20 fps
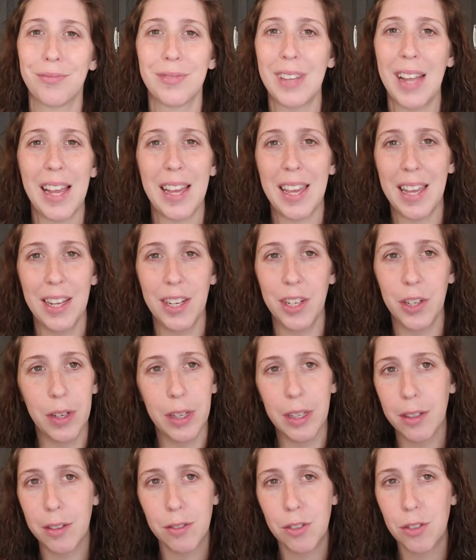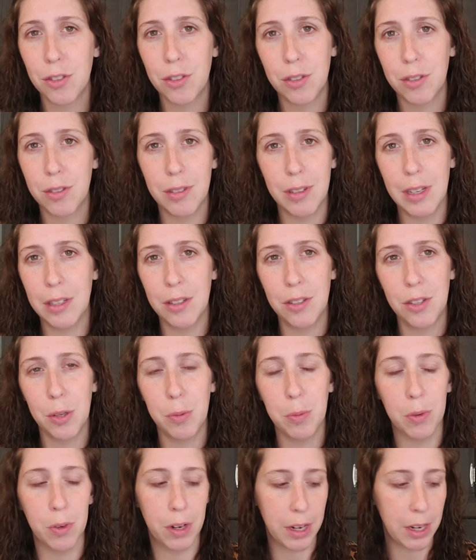I can't do it. It's too
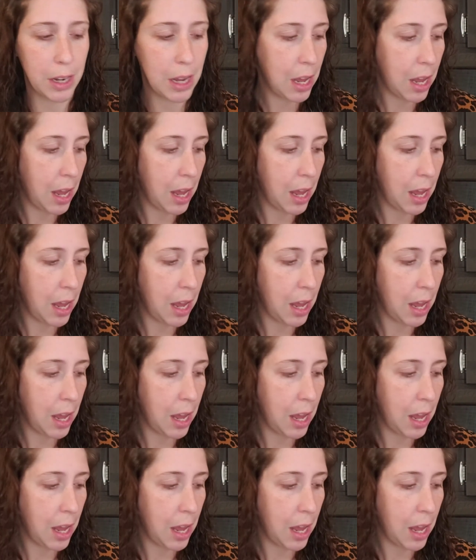boring.